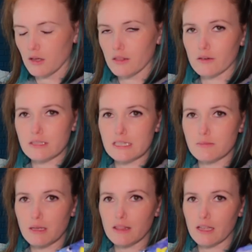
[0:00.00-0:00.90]
though it does
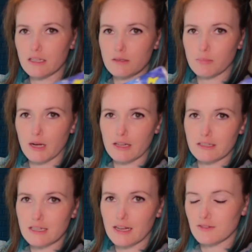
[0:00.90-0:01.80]
mean that it's a
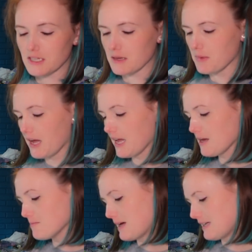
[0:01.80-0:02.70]
product I'd have to keep
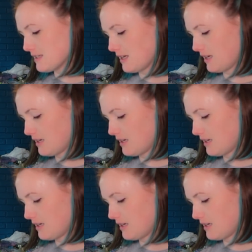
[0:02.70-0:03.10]
buying, but